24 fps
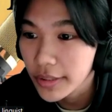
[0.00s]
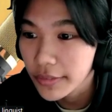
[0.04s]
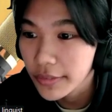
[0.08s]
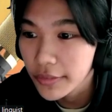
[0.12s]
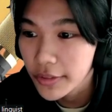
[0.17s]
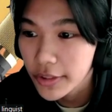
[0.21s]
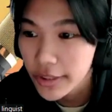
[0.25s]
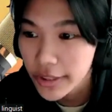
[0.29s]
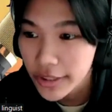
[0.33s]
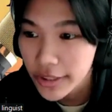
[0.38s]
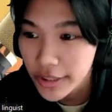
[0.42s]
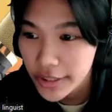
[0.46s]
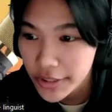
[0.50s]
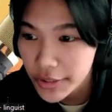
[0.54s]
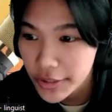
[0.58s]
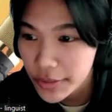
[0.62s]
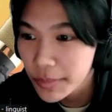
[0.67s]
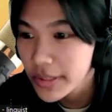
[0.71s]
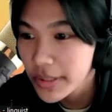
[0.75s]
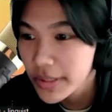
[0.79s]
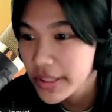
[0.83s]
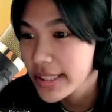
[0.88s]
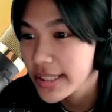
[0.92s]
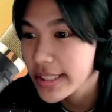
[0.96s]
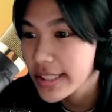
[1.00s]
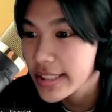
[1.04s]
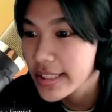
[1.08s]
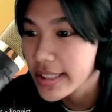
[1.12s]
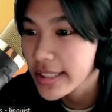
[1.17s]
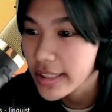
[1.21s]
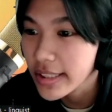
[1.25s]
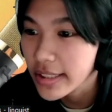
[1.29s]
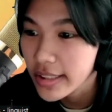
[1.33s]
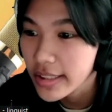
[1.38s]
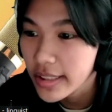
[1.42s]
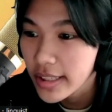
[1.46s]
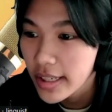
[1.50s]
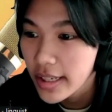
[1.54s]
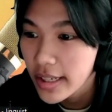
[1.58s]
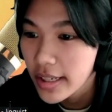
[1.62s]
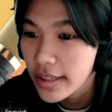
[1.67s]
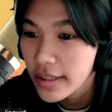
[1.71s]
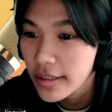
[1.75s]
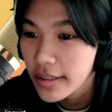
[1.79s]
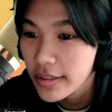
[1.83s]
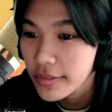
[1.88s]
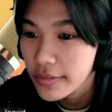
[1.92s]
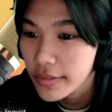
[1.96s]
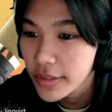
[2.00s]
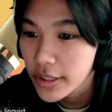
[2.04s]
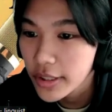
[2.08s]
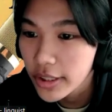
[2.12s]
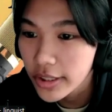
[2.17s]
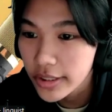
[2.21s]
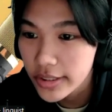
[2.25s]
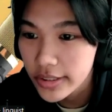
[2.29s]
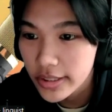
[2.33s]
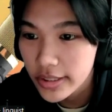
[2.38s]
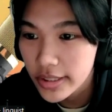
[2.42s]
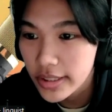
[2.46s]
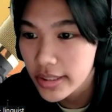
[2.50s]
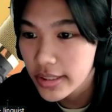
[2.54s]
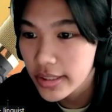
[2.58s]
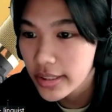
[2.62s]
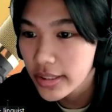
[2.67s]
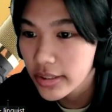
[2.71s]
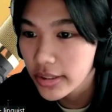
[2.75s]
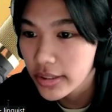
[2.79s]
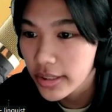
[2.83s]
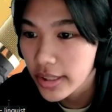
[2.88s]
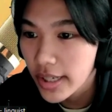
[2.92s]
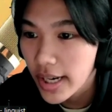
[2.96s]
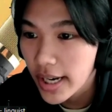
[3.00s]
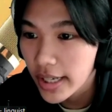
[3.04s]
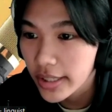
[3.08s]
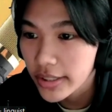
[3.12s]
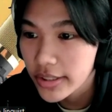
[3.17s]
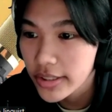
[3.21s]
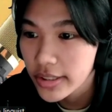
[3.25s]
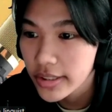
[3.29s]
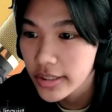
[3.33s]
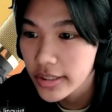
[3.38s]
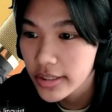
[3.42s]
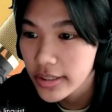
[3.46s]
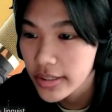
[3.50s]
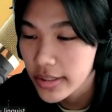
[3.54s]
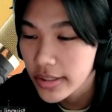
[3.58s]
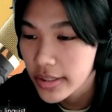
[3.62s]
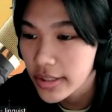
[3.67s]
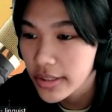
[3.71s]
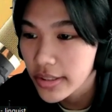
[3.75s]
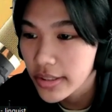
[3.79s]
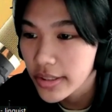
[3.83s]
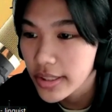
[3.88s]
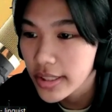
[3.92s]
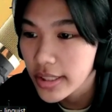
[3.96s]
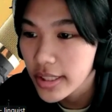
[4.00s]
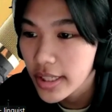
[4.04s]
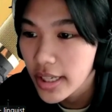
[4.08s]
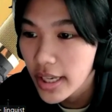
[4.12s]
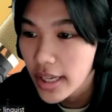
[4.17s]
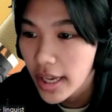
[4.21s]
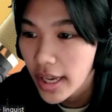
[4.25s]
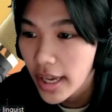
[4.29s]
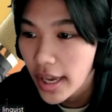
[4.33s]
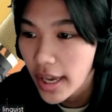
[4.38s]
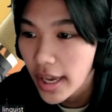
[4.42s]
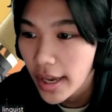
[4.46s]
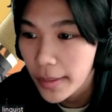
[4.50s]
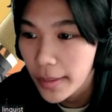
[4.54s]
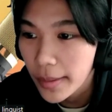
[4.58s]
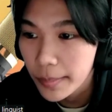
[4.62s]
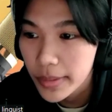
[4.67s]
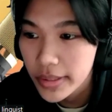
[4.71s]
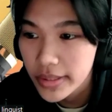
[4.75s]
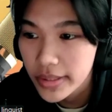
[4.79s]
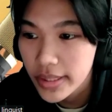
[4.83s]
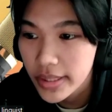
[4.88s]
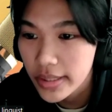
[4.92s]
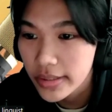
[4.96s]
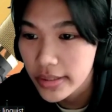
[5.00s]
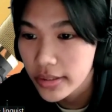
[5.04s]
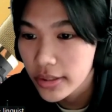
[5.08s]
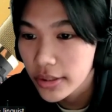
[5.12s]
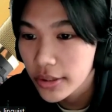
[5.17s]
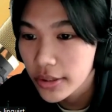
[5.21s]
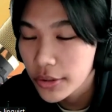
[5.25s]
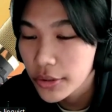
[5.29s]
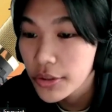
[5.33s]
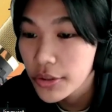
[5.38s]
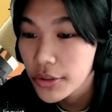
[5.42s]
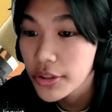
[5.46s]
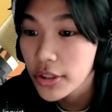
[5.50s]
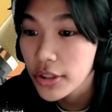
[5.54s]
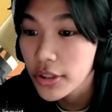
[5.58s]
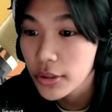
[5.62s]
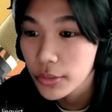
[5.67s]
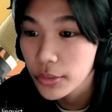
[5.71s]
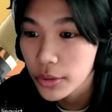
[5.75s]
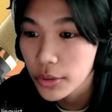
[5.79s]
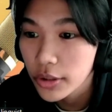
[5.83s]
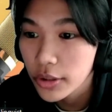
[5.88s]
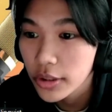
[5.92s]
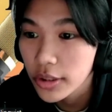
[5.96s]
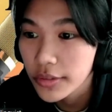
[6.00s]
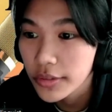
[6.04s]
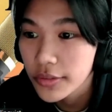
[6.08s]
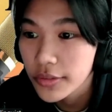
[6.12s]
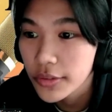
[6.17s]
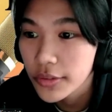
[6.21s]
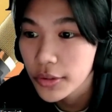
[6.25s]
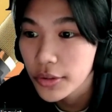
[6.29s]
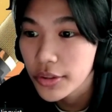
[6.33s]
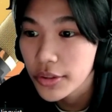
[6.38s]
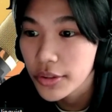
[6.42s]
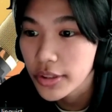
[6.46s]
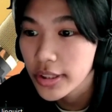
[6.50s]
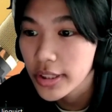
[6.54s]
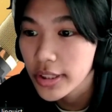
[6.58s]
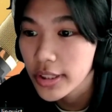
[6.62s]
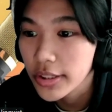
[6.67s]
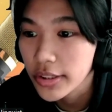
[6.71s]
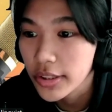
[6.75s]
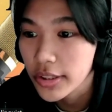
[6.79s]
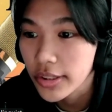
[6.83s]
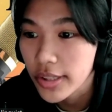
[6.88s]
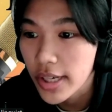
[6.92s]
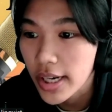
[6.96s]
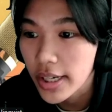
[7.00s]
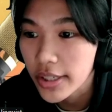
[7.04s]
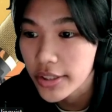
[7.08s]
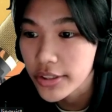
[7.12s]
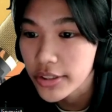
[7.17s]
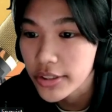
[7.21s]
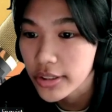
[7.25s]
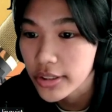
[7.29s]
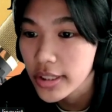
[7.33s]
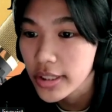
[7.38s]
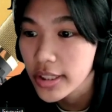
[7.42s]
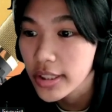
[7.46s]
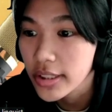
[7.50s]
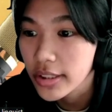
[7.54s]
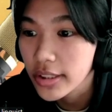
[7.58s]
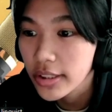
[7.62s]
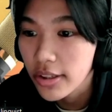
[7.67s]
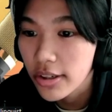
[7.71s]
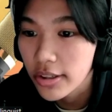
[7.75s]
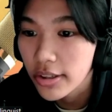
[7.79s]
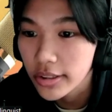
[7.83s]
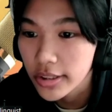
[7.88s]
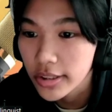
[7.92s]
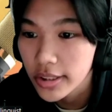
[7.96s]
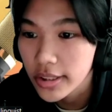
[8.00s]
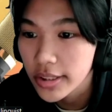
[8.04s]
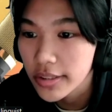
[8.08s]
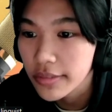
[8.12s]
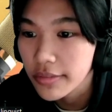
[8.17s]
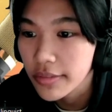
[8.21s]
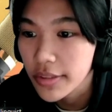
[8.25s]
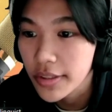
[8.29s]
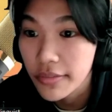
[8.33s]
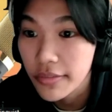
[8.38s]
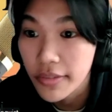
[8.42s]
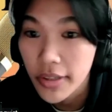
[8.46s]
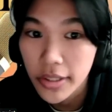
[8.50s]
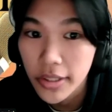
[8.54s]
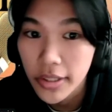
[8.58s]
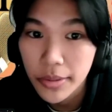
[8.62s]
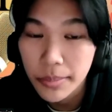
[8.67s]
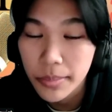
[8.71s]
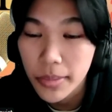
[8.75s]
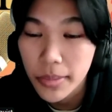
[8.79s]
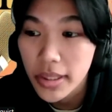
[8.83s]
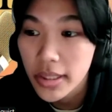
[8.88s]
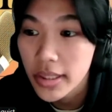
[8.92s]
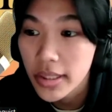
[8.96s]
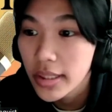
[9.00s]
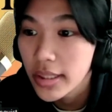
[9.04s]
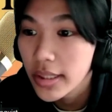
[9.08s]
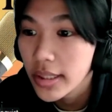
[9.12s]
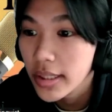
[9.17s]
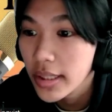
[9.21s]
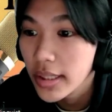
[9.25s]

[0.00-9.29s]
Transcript: Of course, Ms. Liyan, Vygotsky's interactionist theory emphasized the crucial role of social interaction in cognitive development.